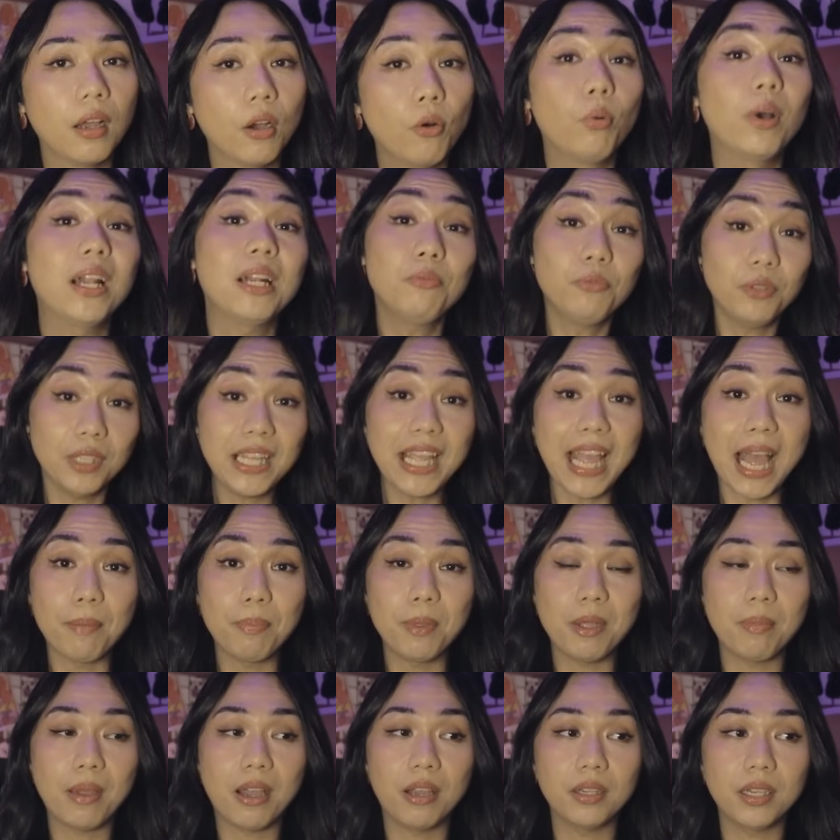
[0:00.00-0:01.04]
What I'm really happy
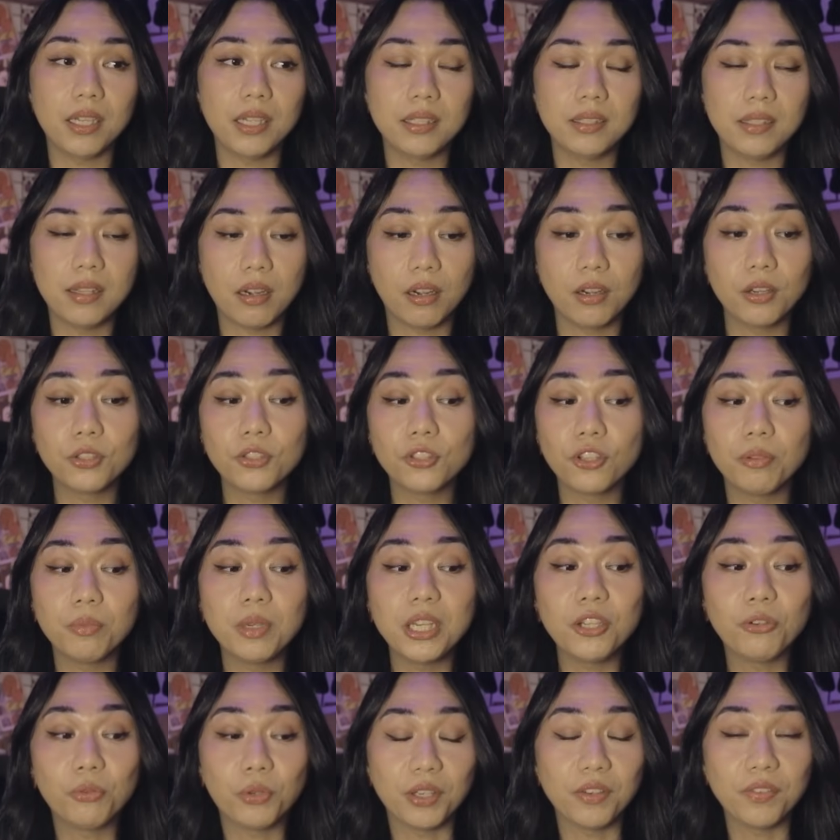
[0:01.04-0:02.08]
about is there are so many
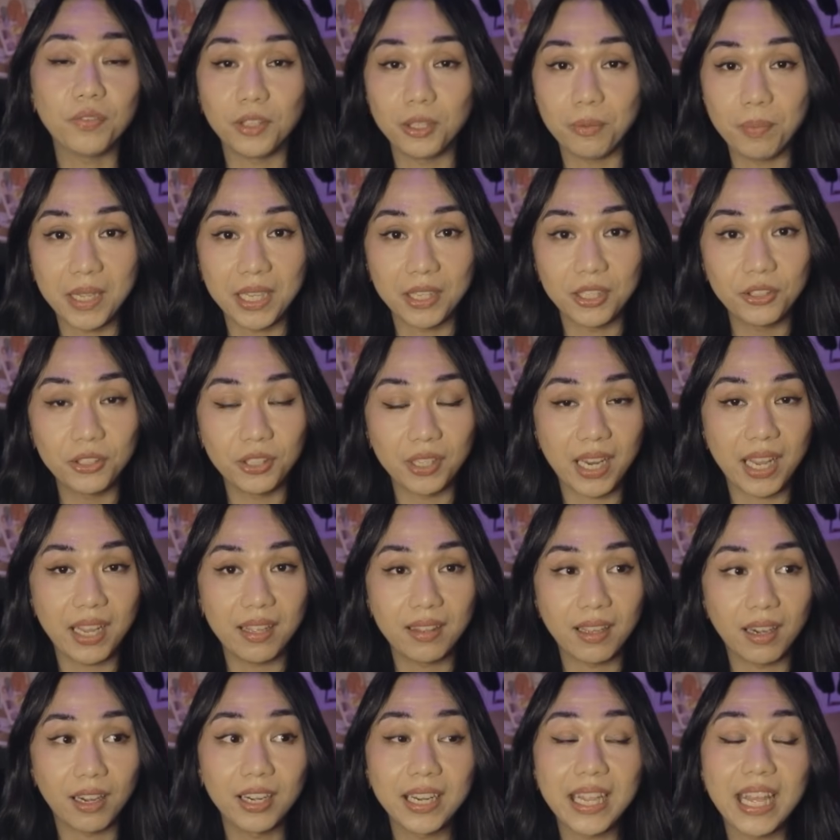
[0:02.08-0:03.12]
queer Filipinos today
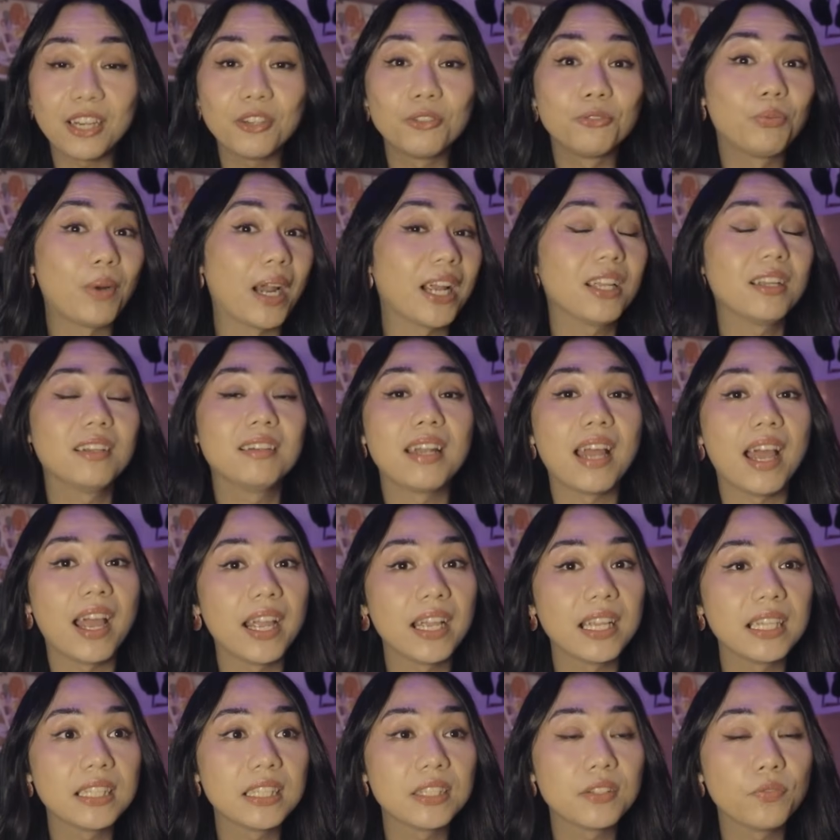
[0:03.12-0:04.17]
that are getting
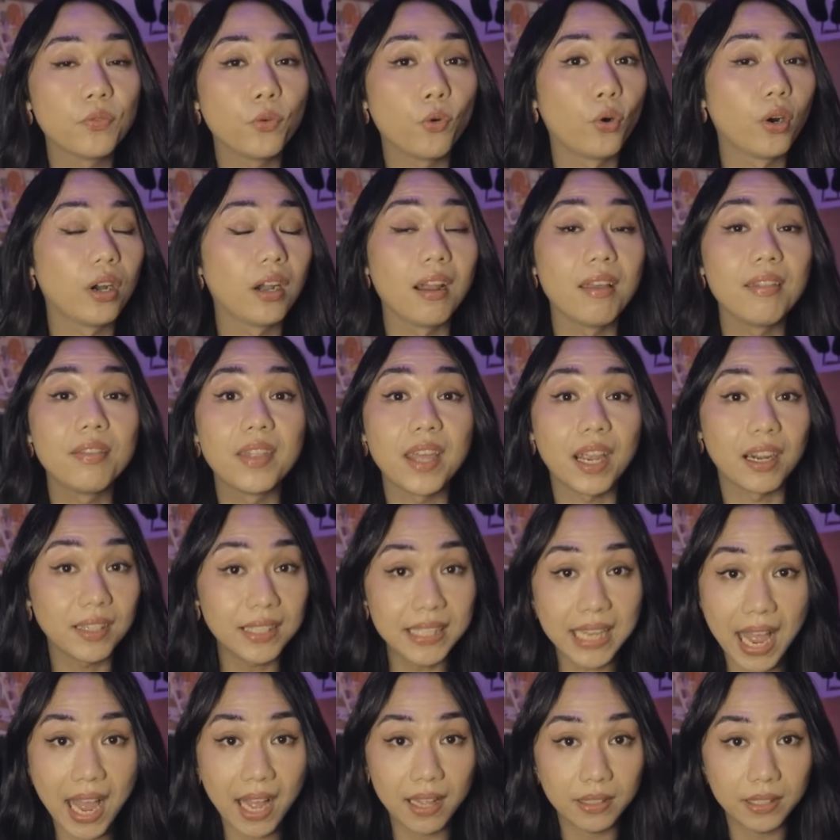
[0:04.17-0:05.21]
recognized for their
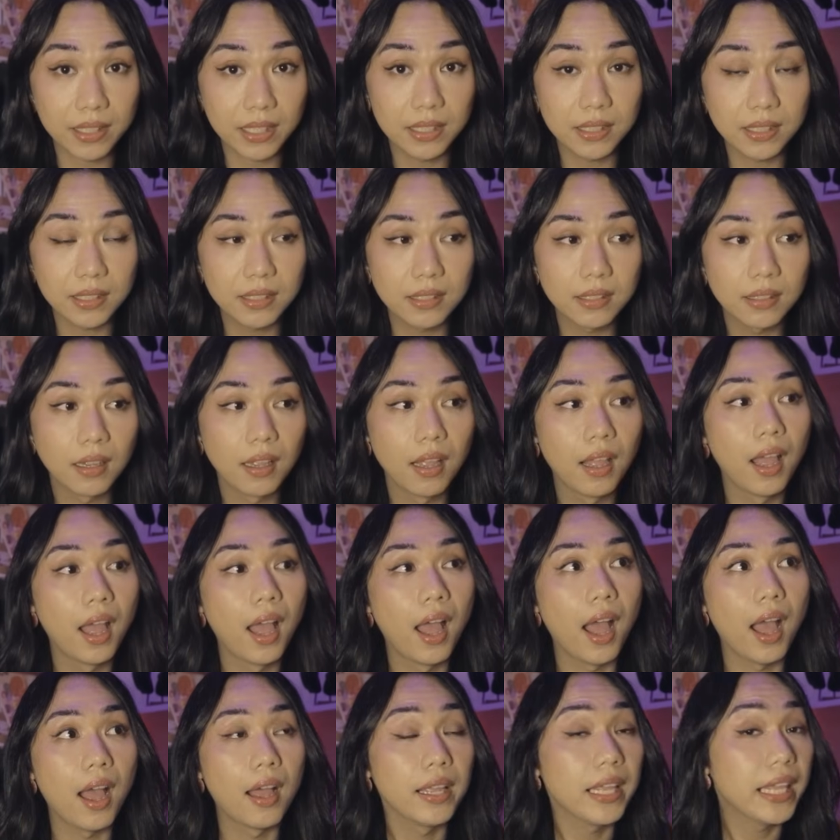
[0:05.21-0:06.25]
talent
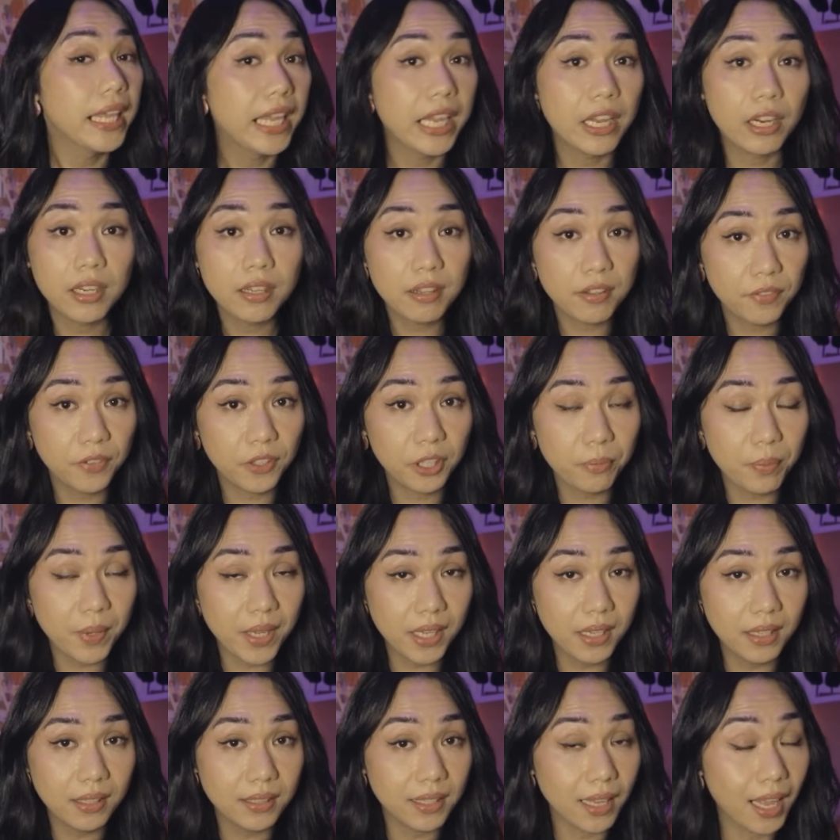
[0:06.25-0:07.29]
here in the
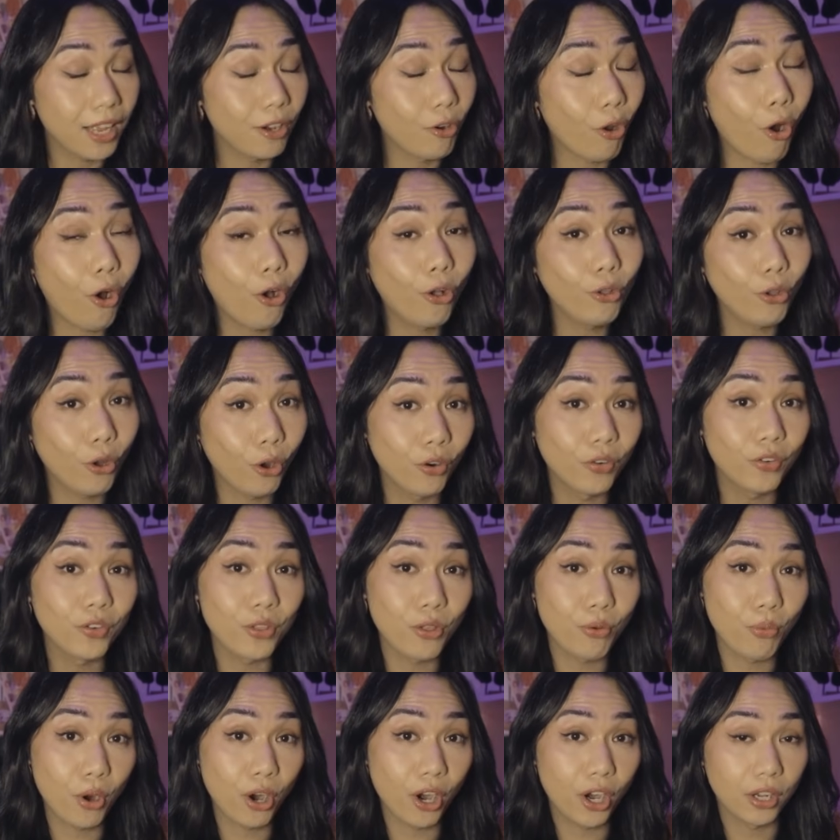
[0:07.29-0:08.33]
Philippines and all over the
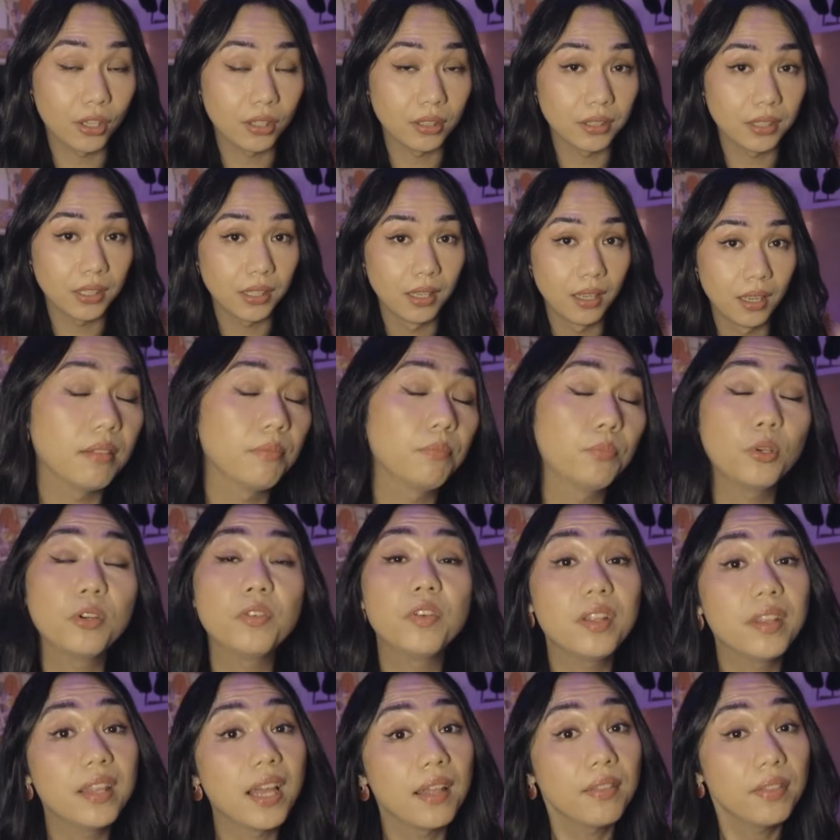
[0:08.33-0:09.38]
world,
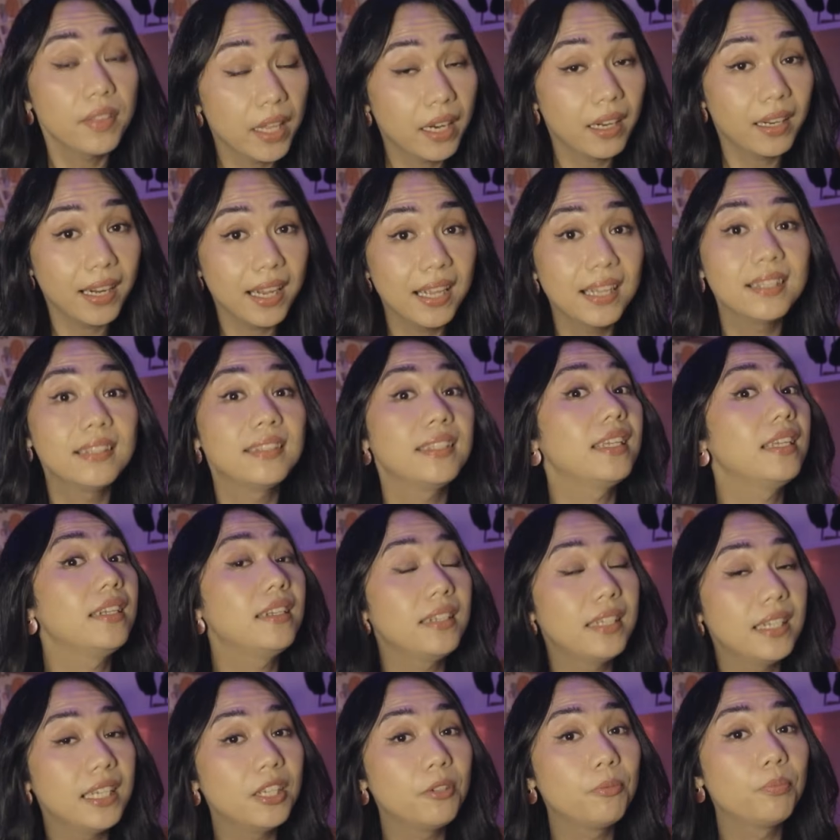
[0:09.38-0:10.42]
proving that there is
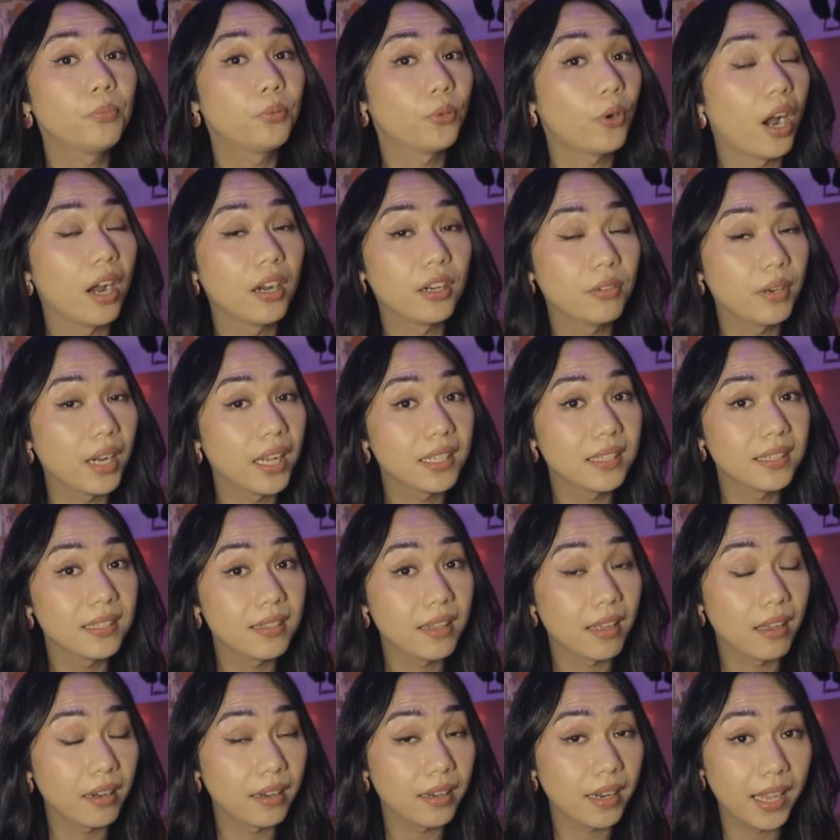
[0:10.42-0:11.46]
indeed progress
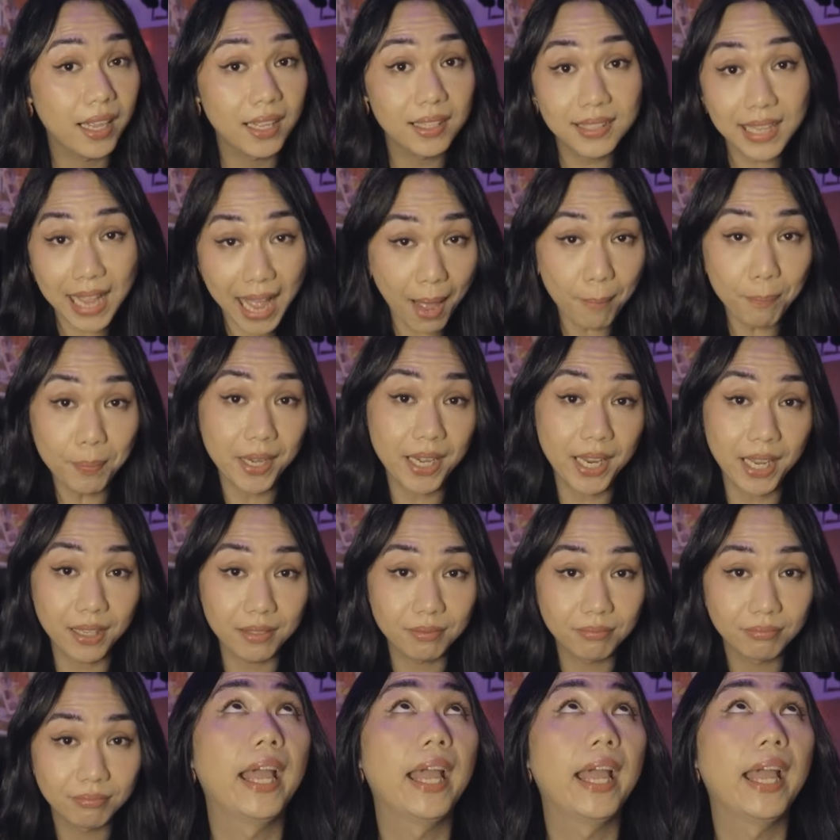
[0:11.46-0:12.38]
that is happening.